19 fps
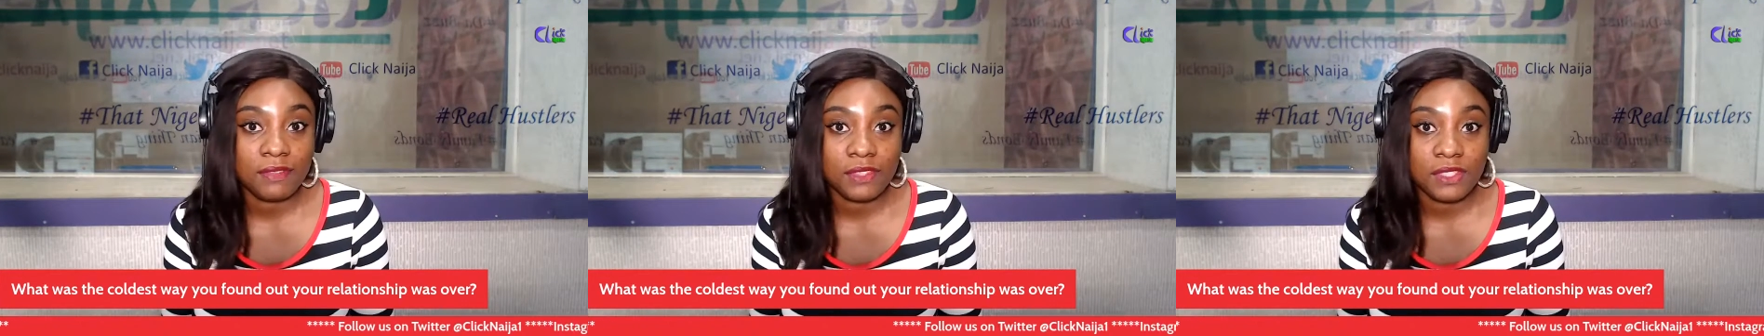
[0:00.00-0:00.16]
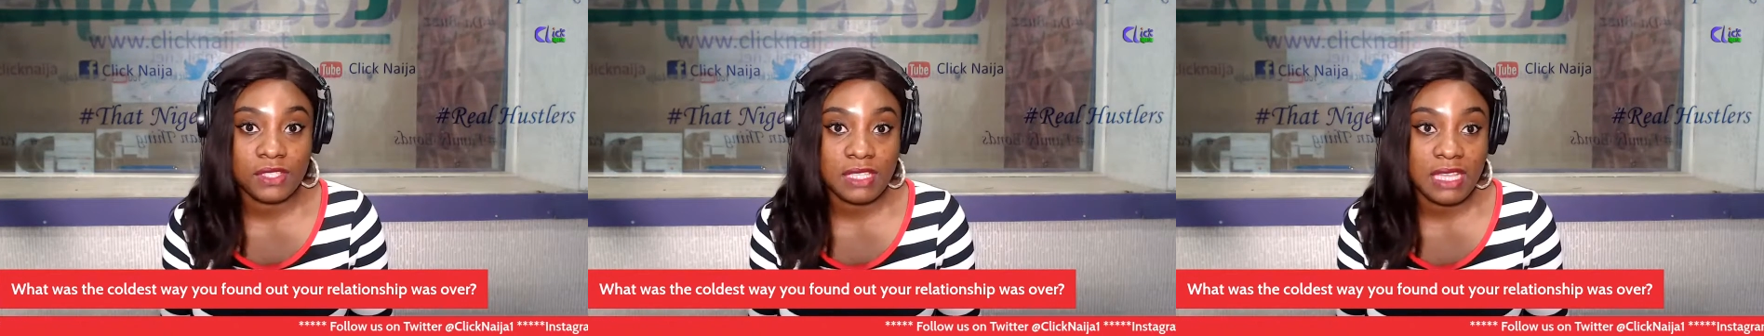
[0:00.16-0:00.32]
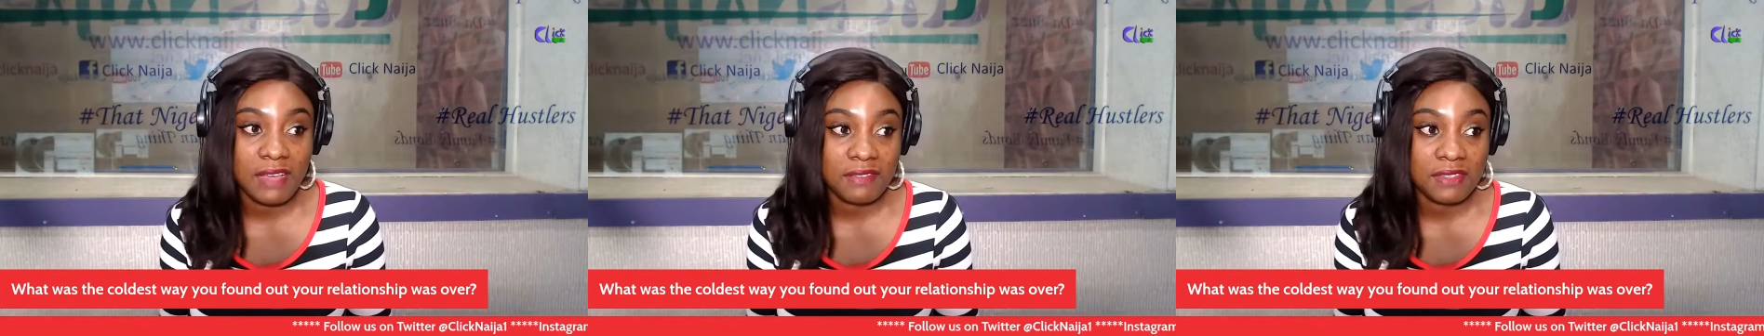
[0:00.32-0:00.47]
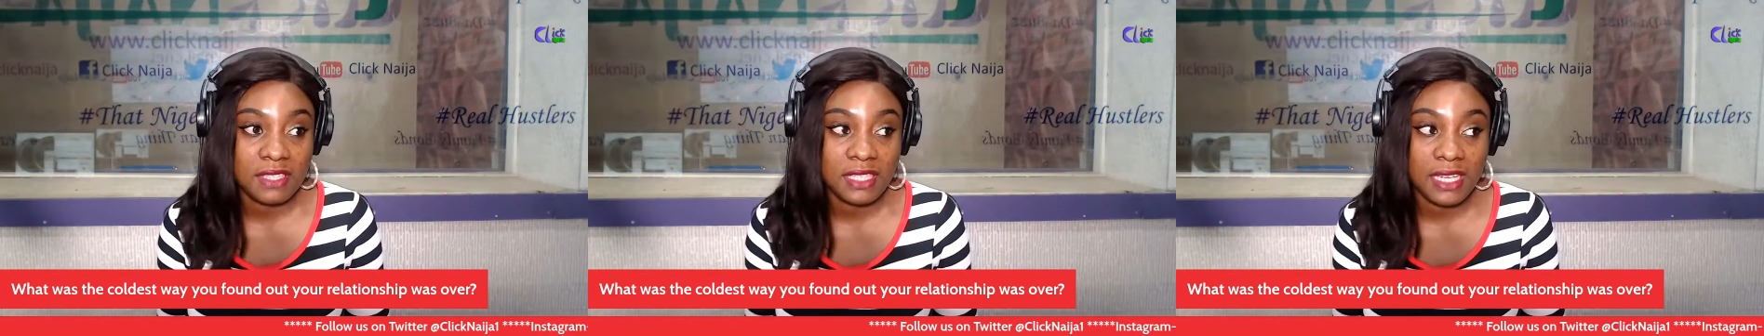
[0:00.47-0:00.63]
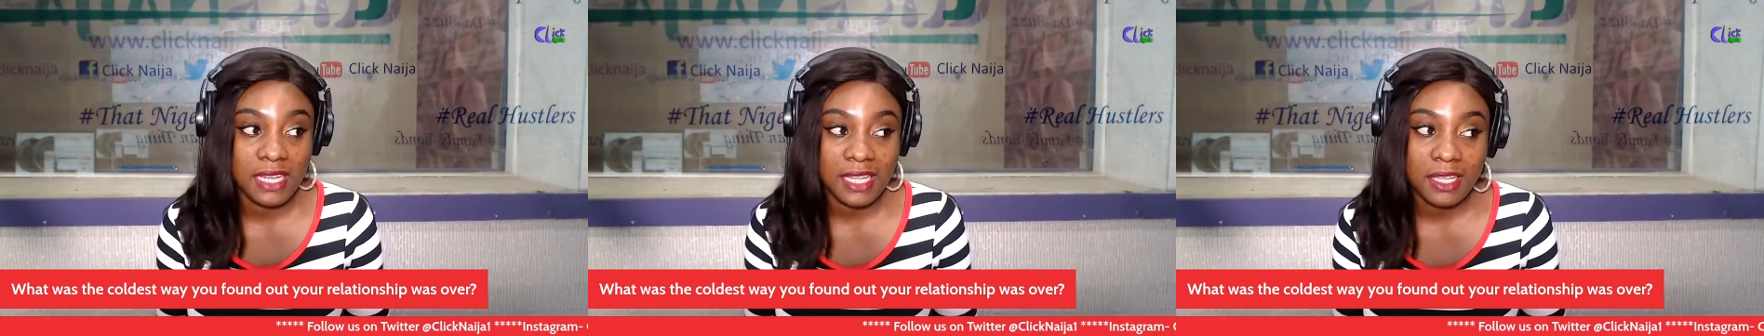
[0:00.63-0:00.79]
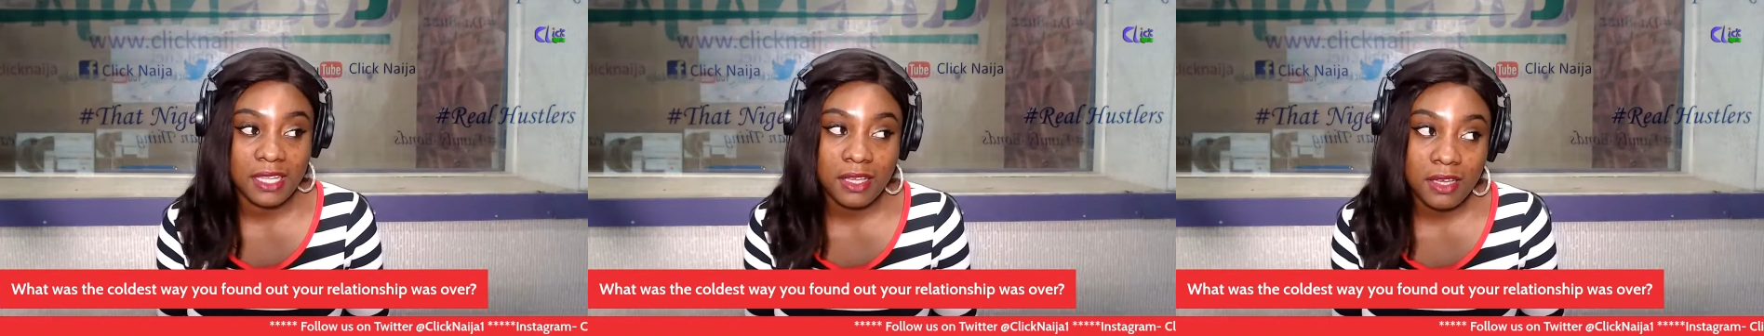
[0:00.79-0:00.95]
You just have to
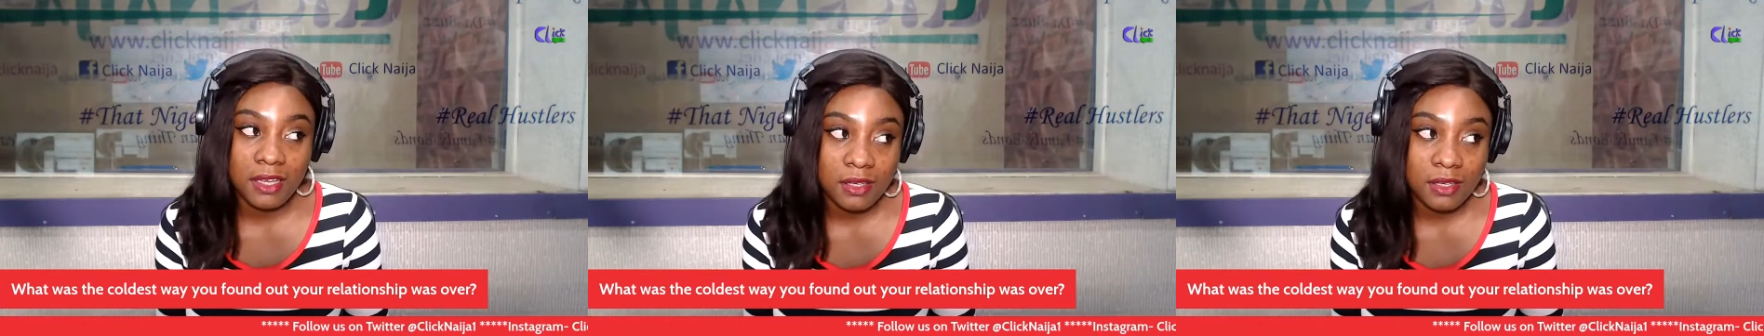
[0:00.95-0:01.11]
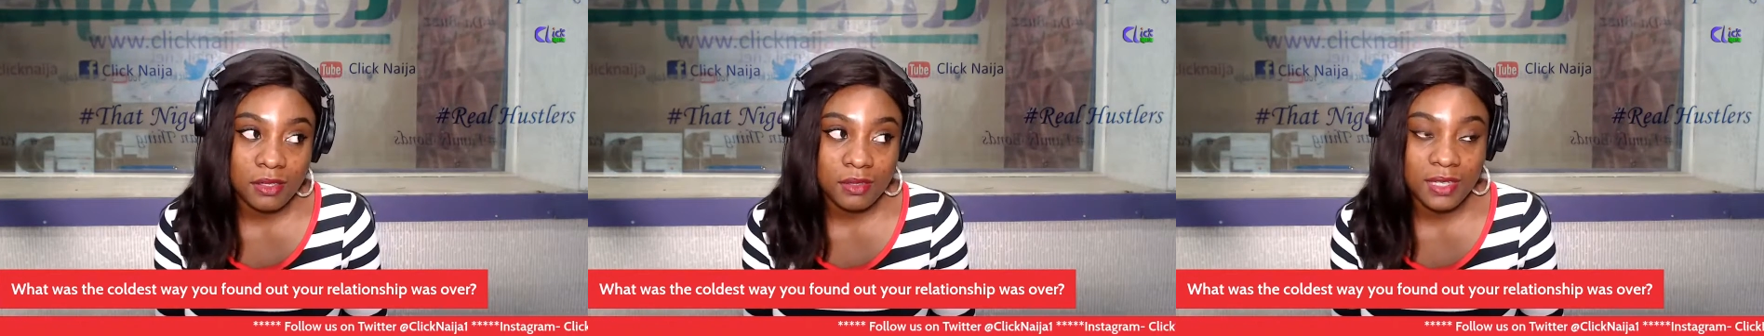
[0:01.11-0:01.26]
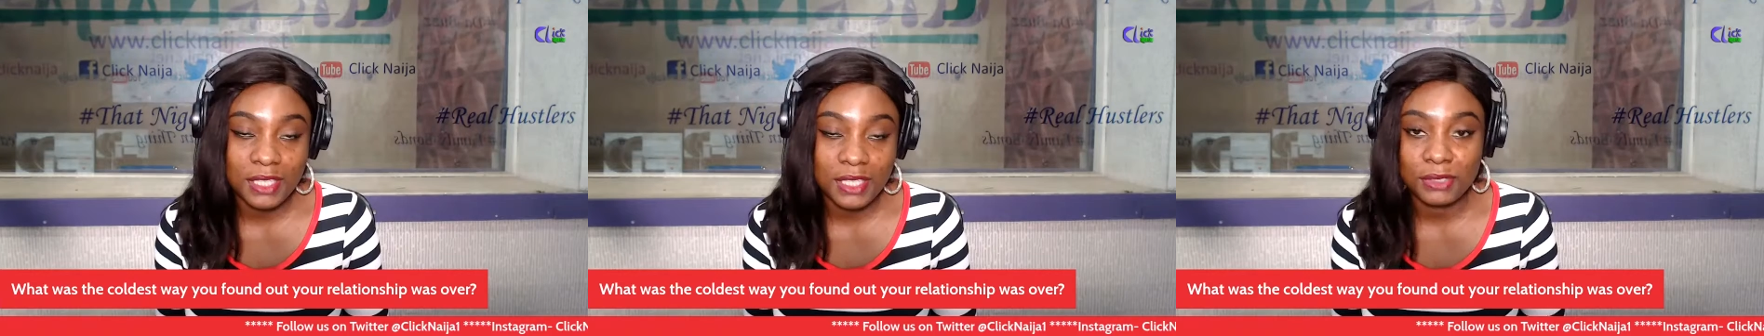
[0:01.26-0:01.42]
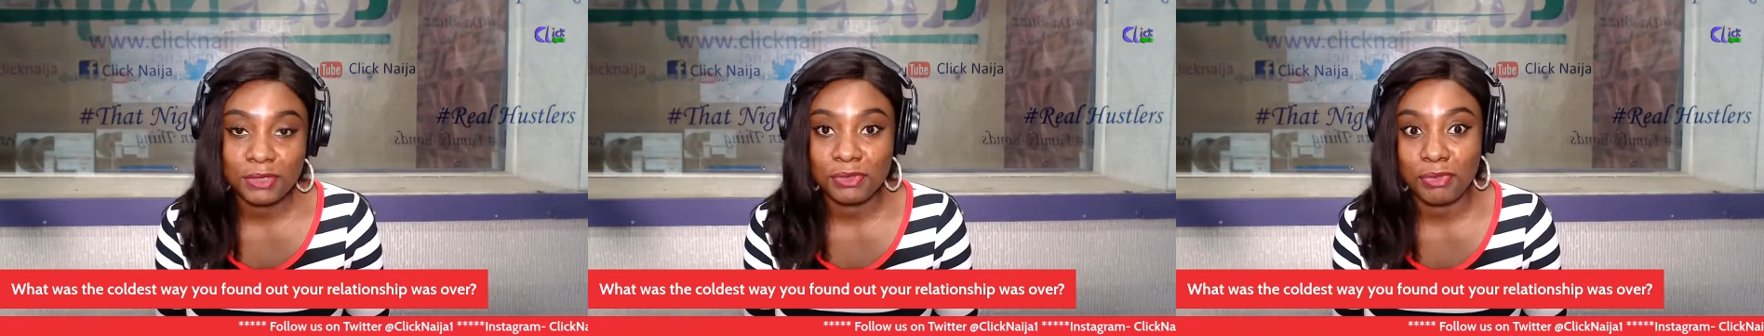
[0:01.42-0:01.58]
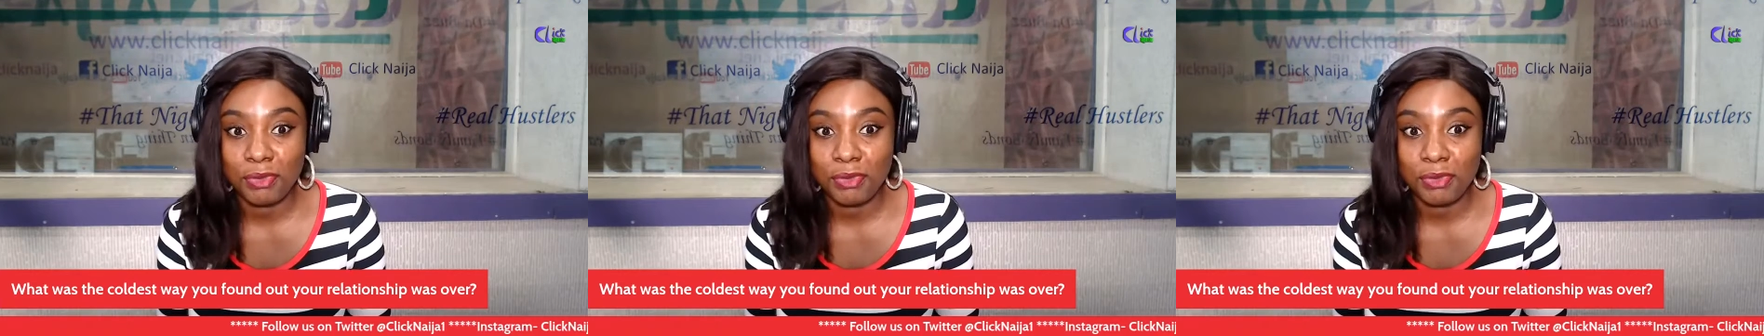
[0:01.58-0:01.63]
let go and you